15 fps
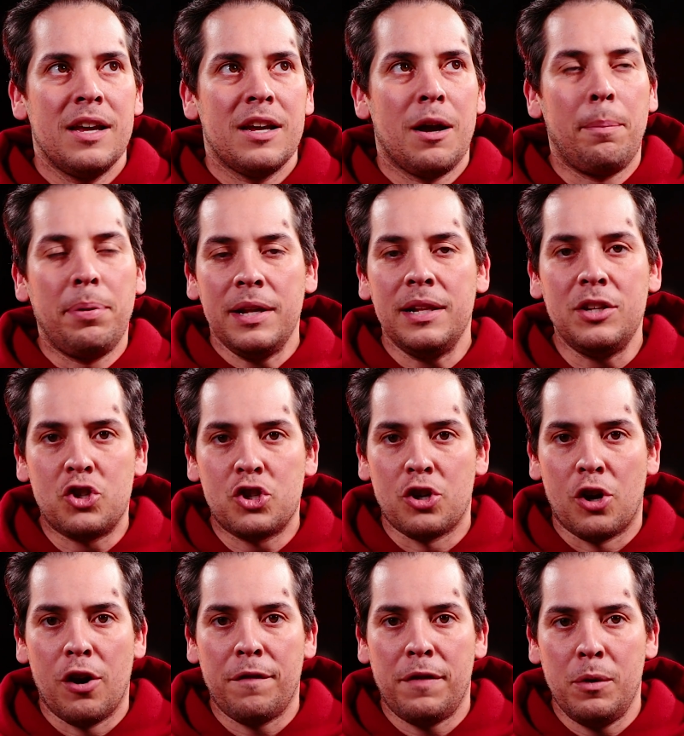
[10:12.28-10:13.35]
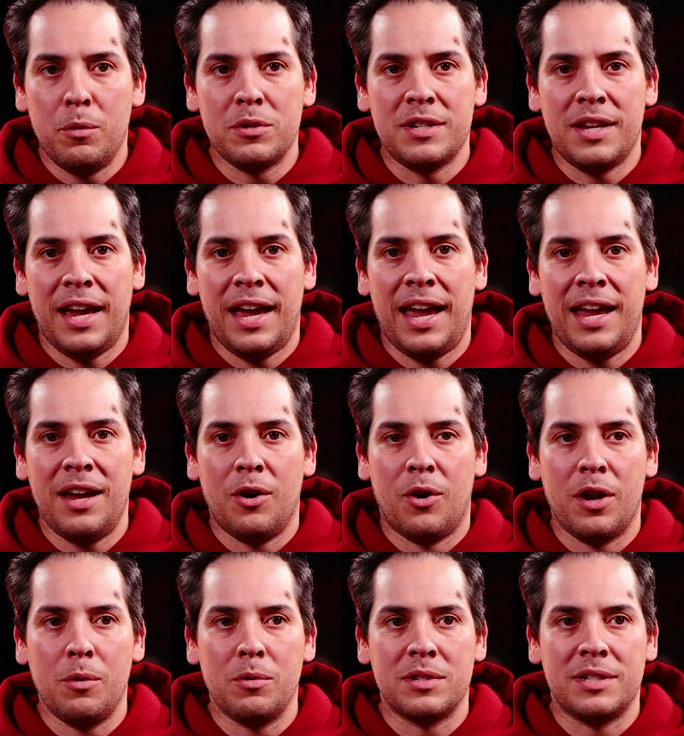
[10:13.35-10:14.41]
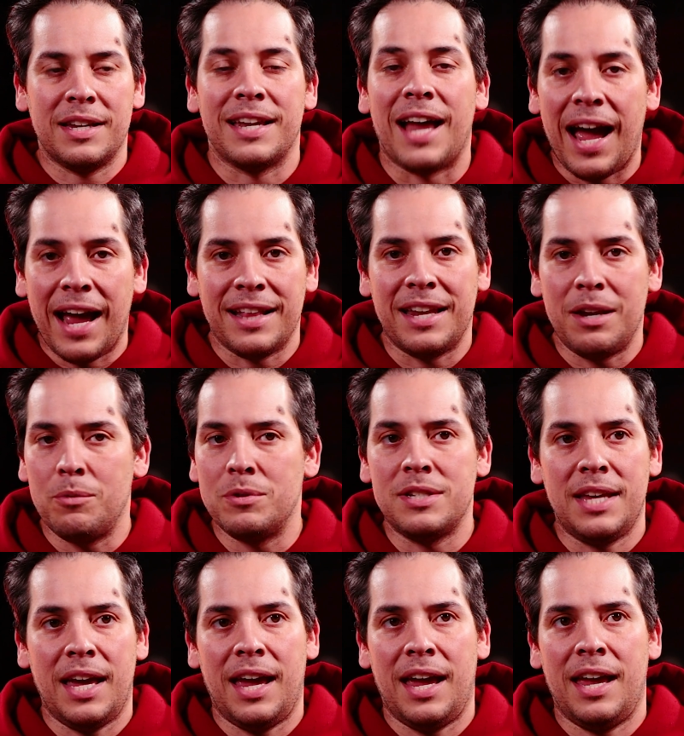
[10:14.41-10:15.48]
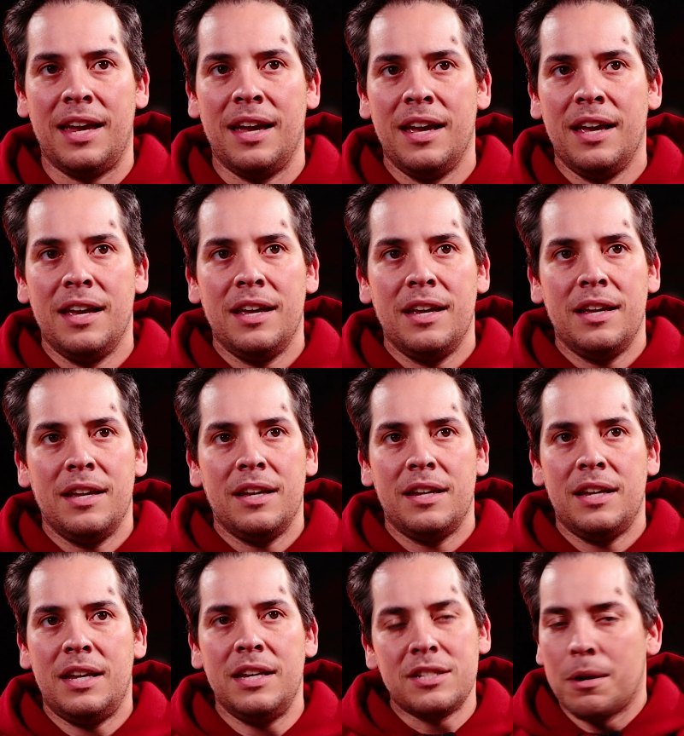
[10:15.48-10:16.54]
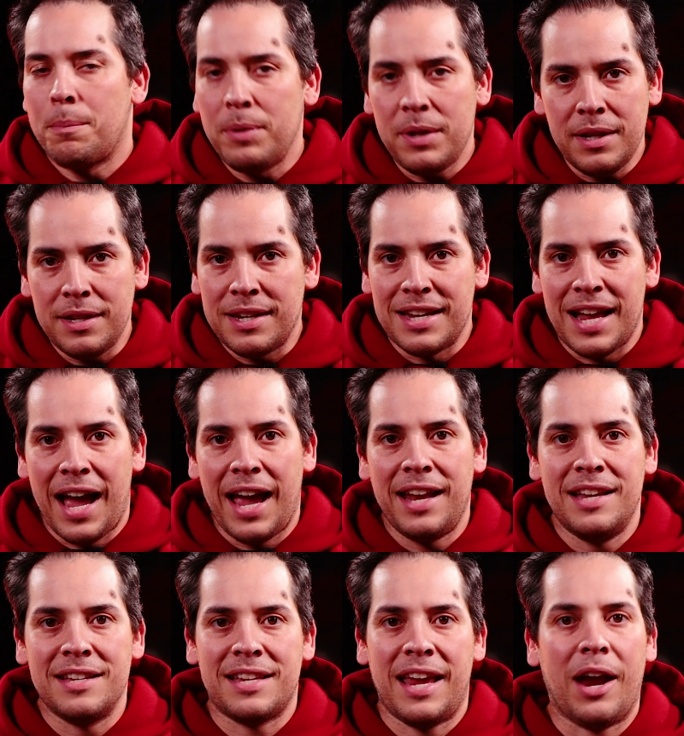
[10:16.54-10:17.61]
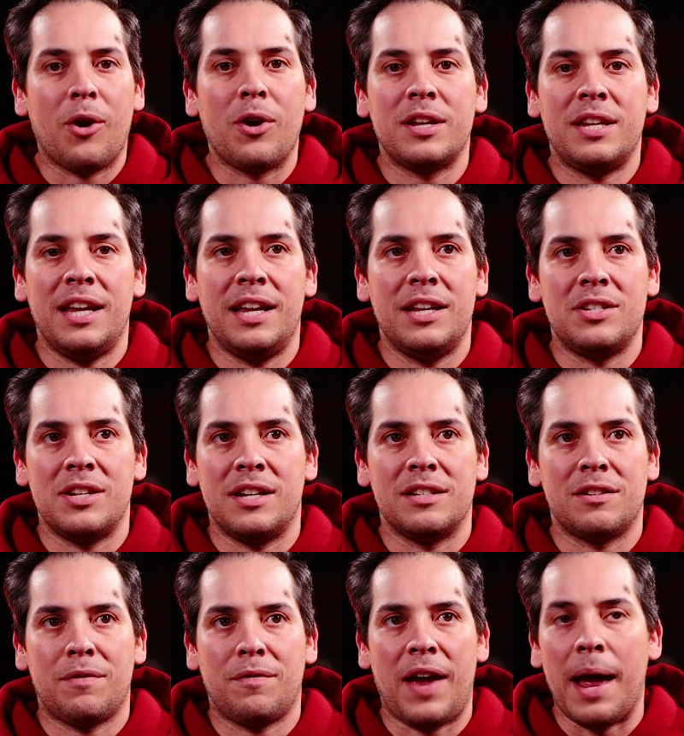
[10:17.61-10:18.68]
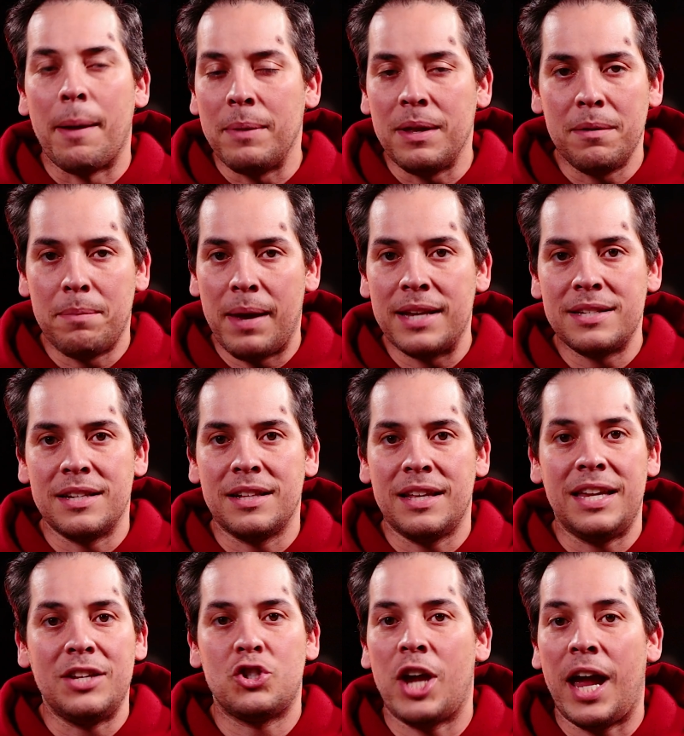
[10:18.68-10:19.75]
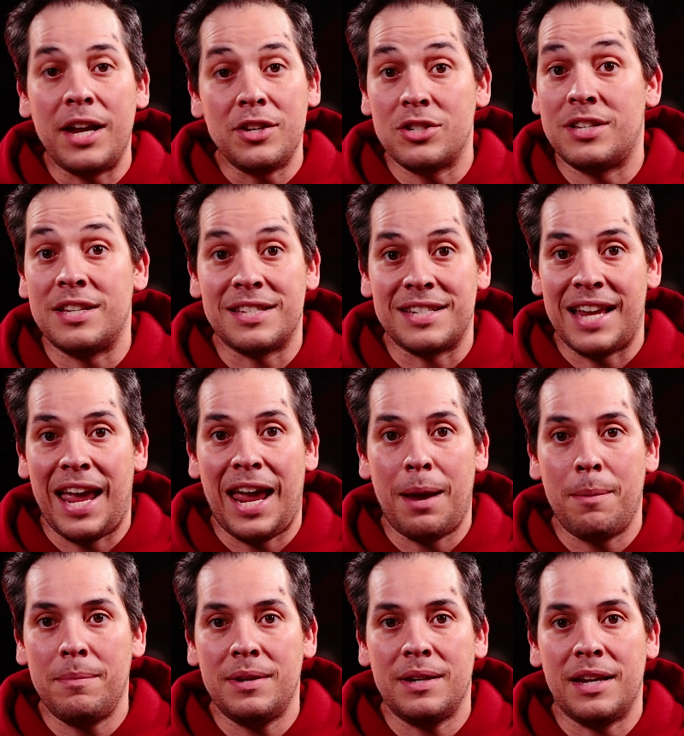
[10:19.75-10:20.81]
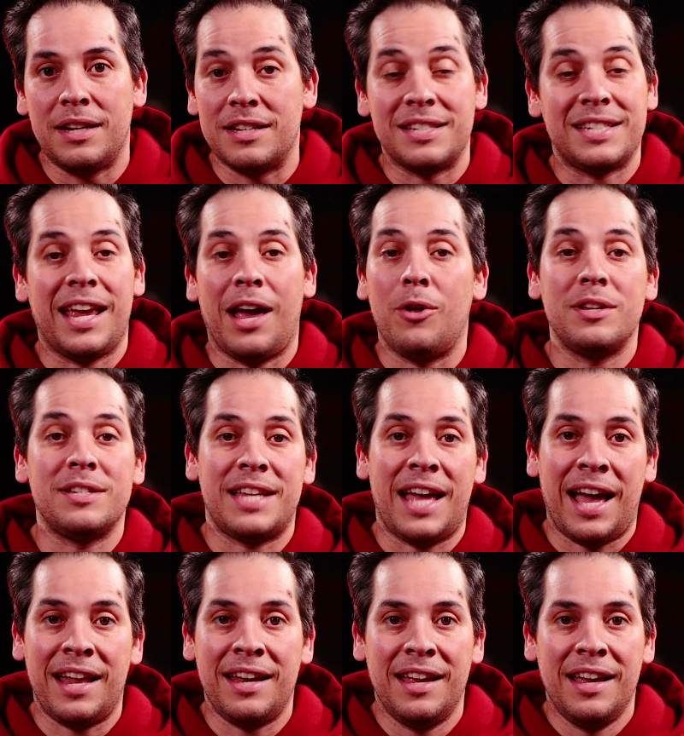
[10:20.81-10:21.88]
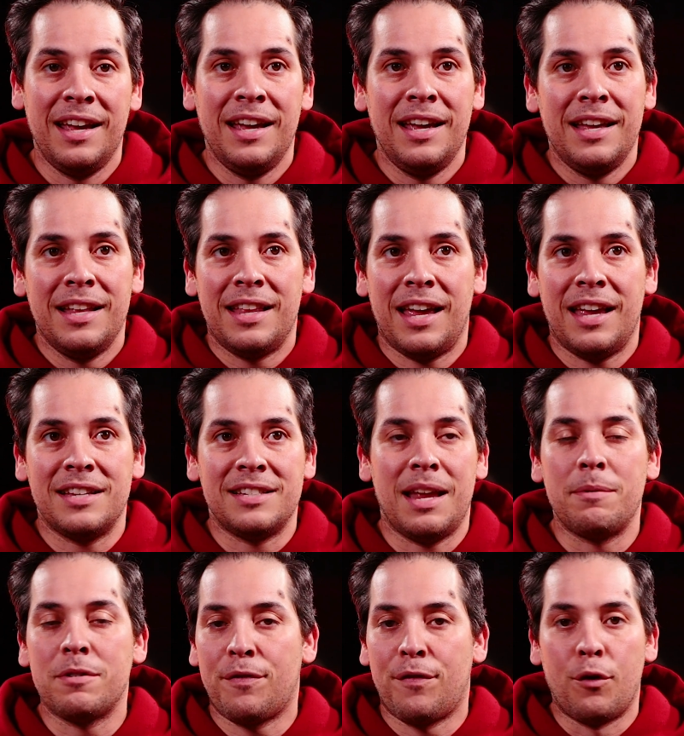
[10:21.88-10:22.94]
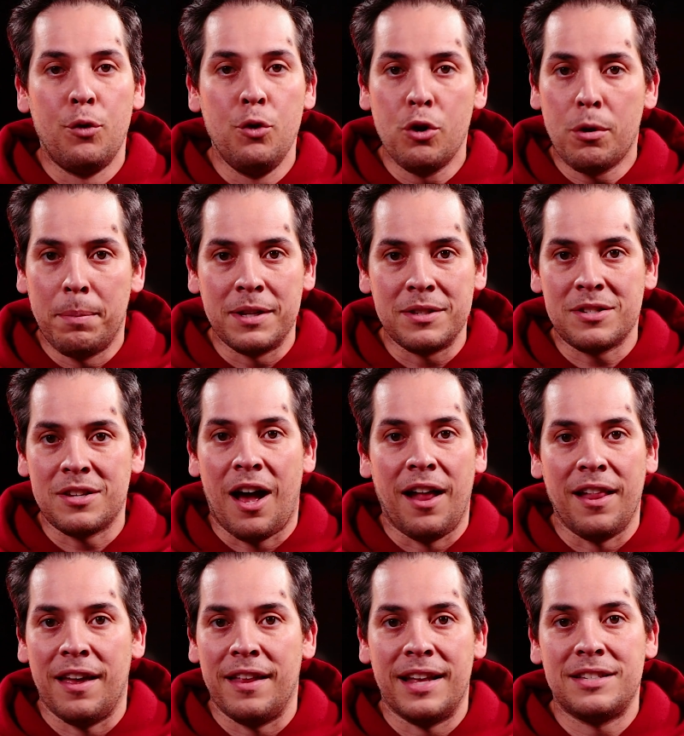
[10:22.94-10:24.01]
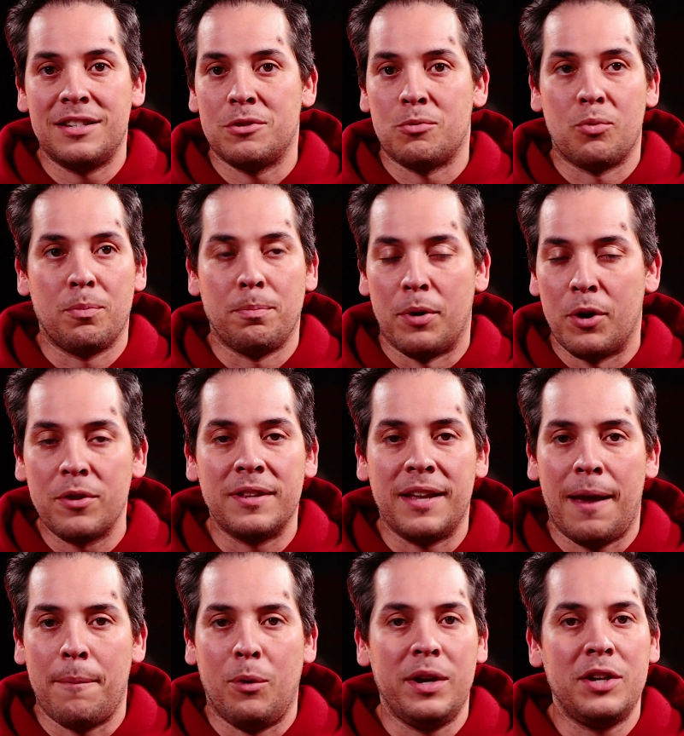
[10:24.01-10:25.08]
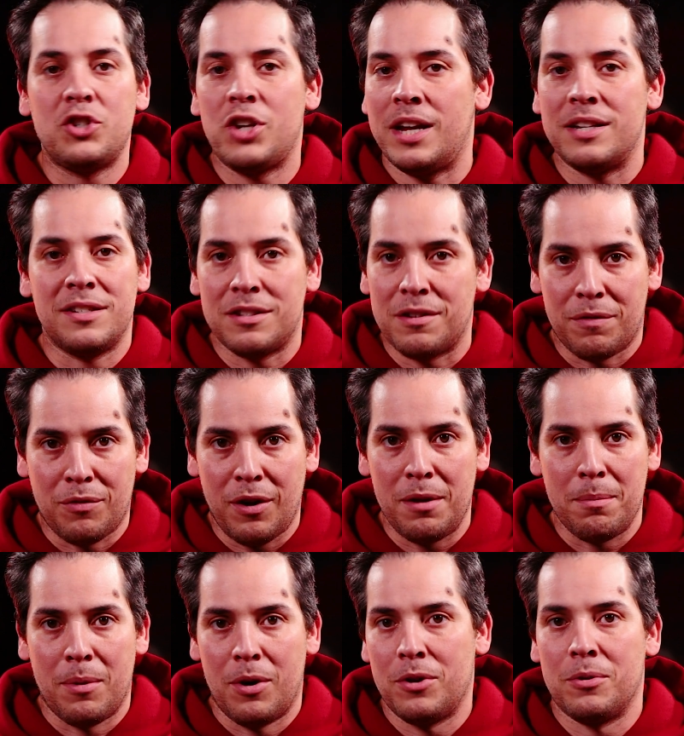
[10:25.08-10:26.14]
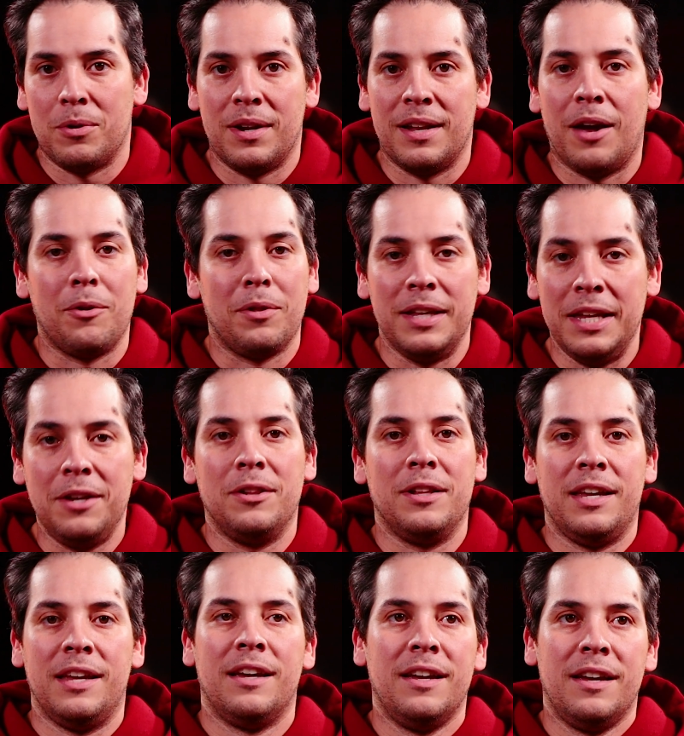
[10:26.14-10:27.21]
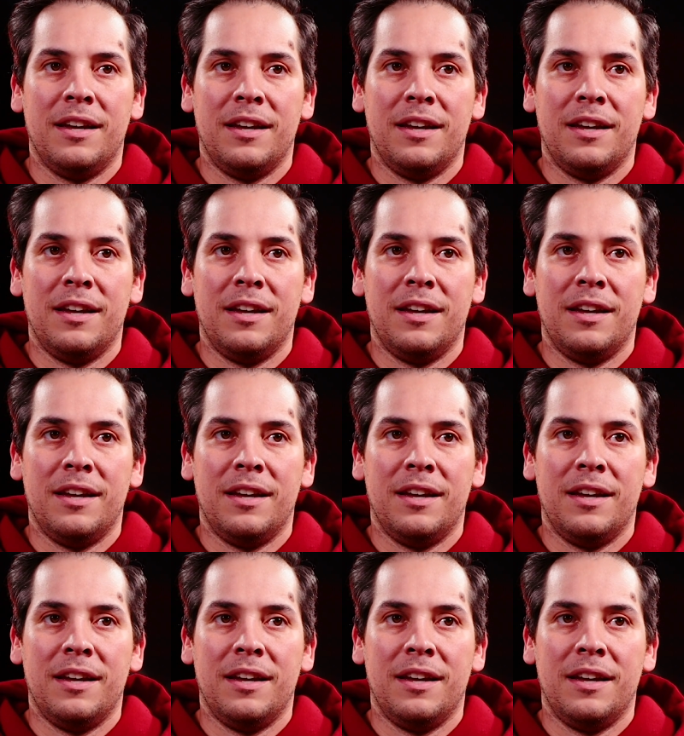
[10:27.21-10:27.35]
completely sure if he was gay, or he was denying that he was gay. He's completely denying his heritage and his family, basically. He changes his name. He doesn't tell his dad that his name is Farouk Mansala. That's his birth name. Well, he changed it to Freddie Mercury. Now, legally,